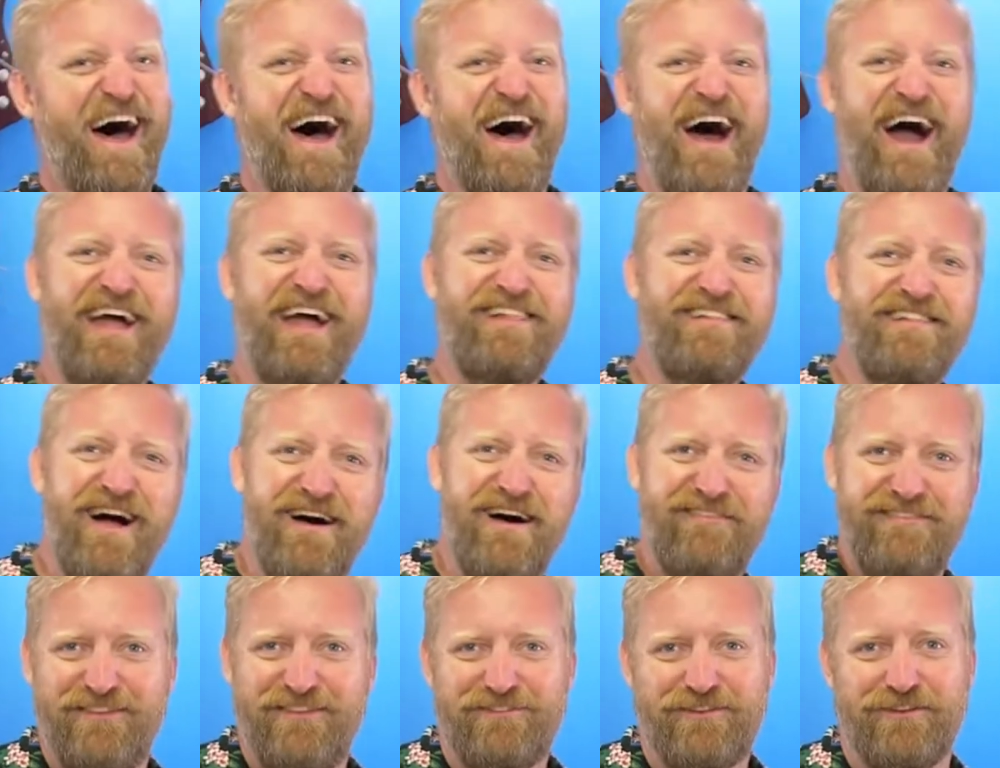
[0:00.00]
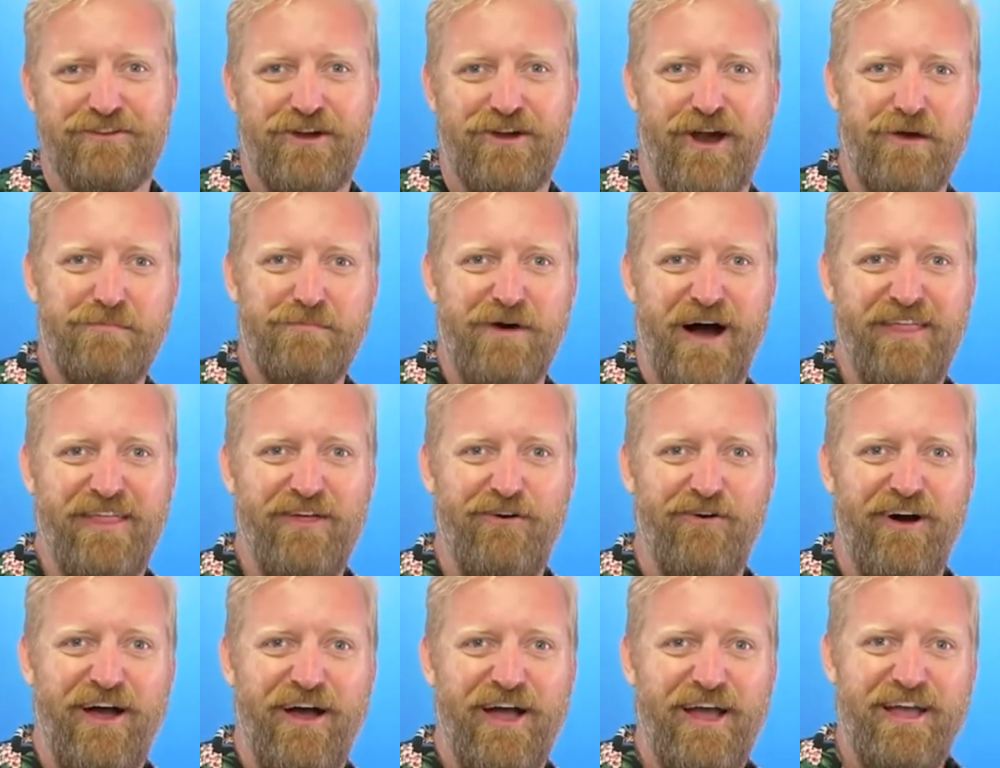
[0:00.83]
I love this guitar, by the
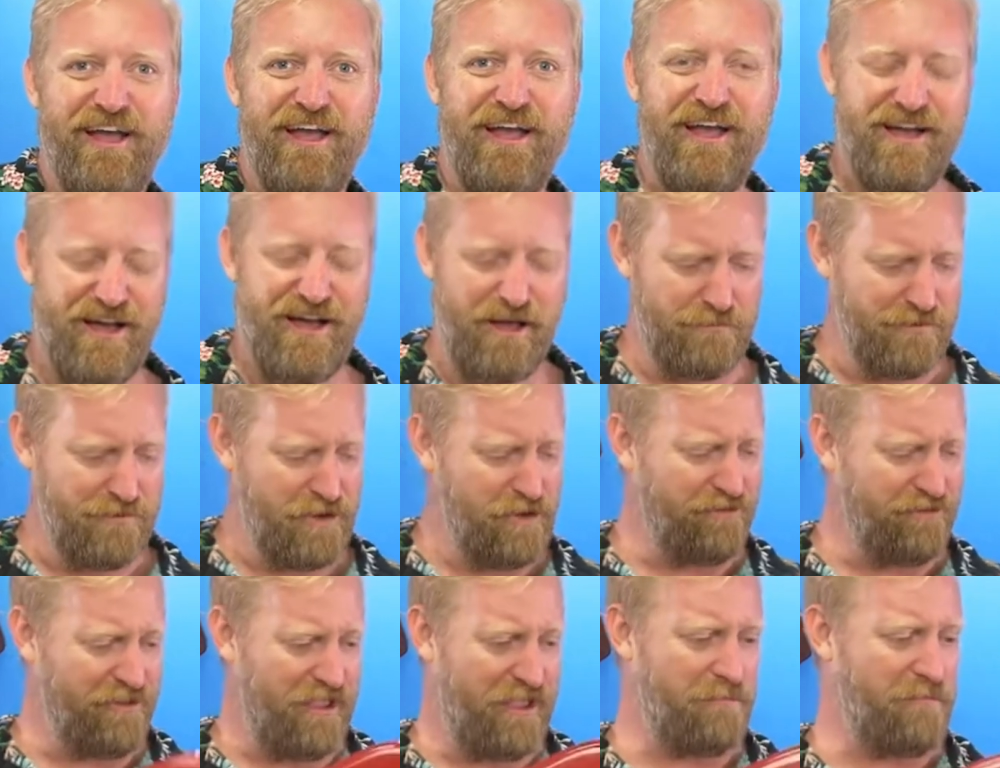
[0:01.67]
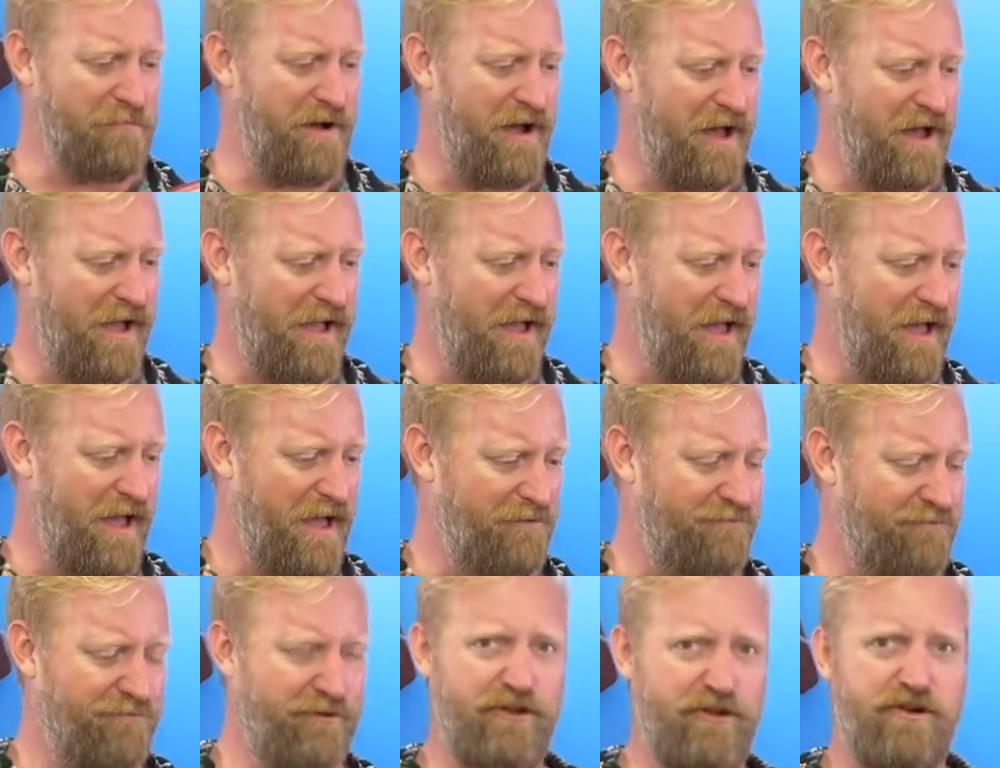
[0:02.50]
way. I'm using my
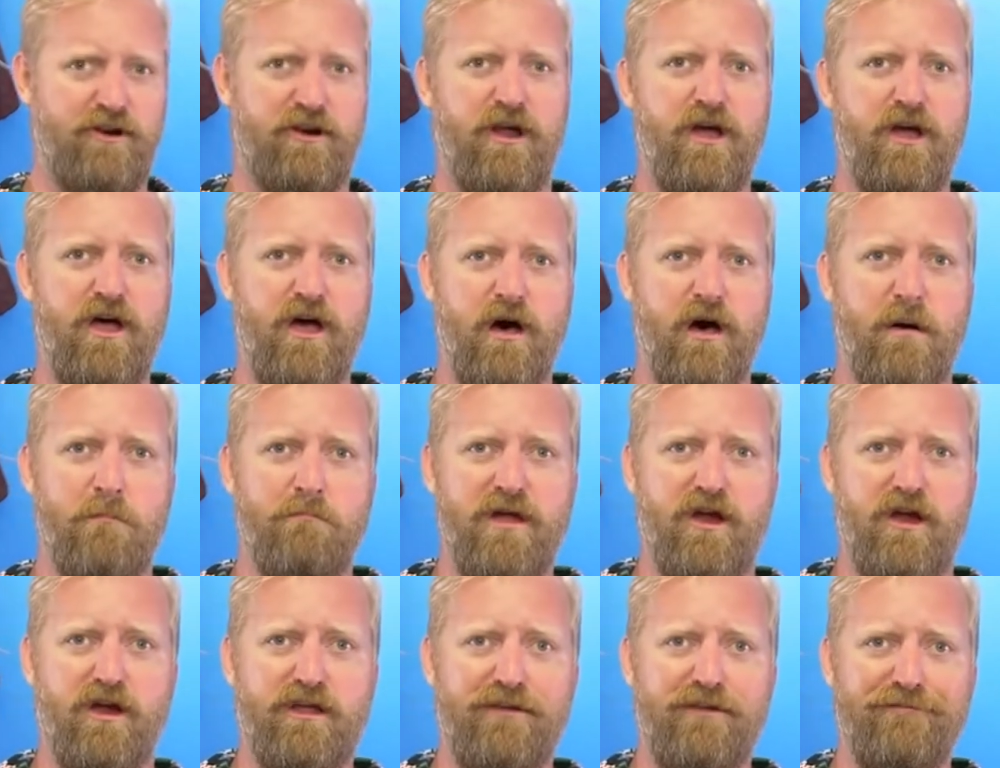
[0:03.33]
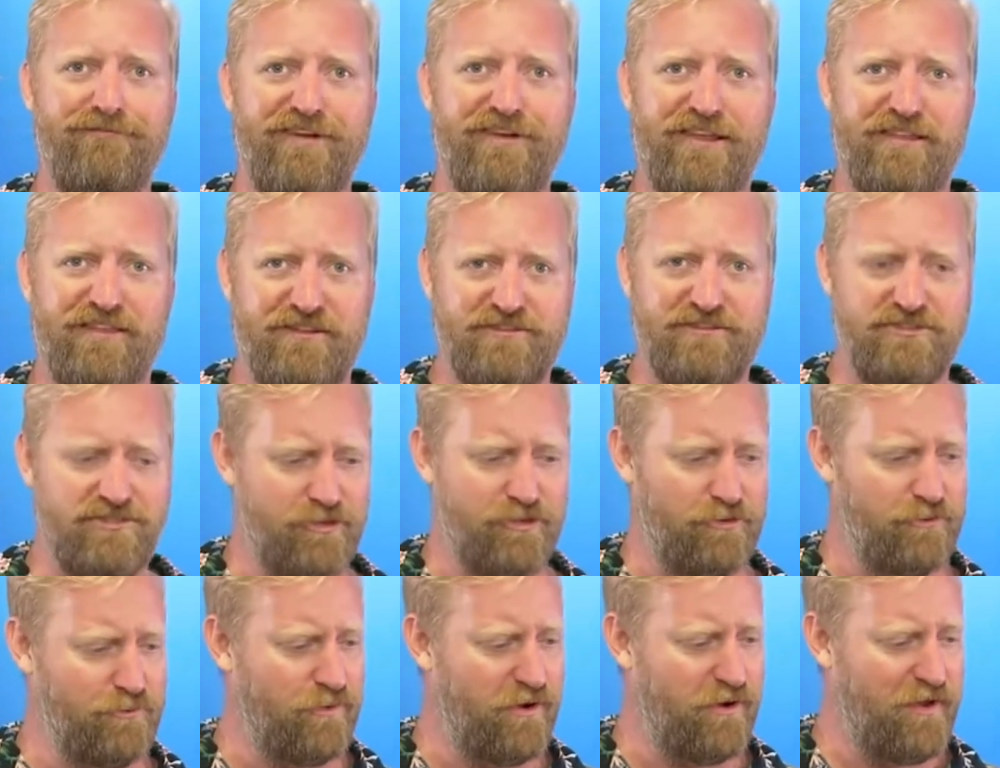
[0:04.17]
Fender American Vintage
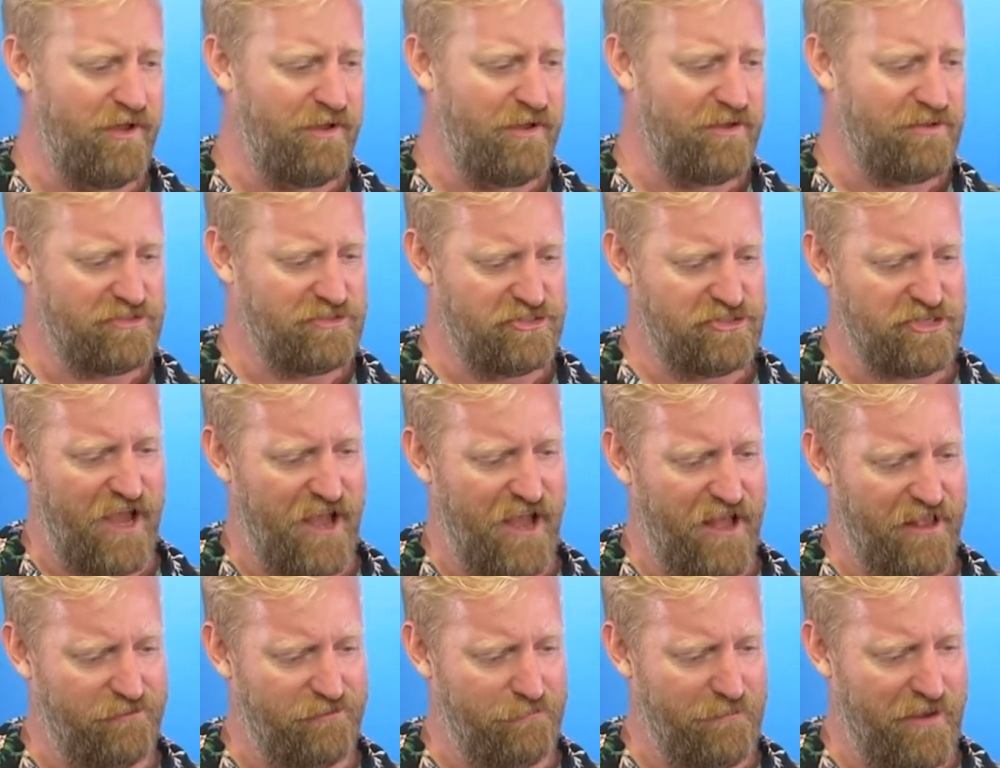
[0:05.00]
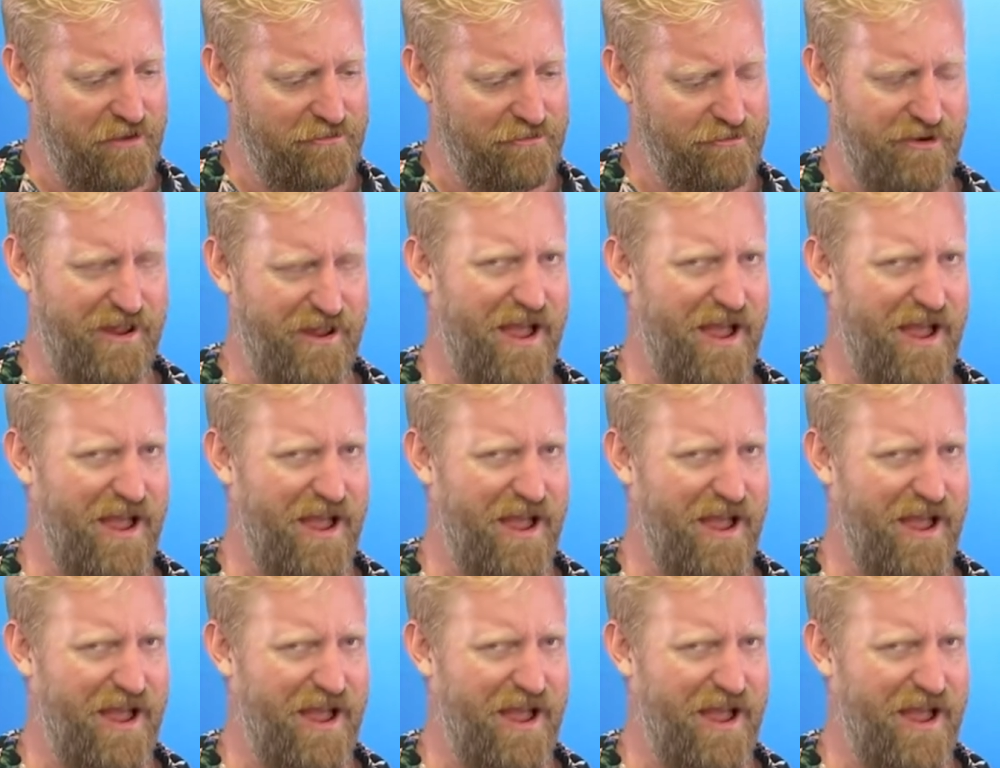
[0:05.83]
2 Jazzmaster.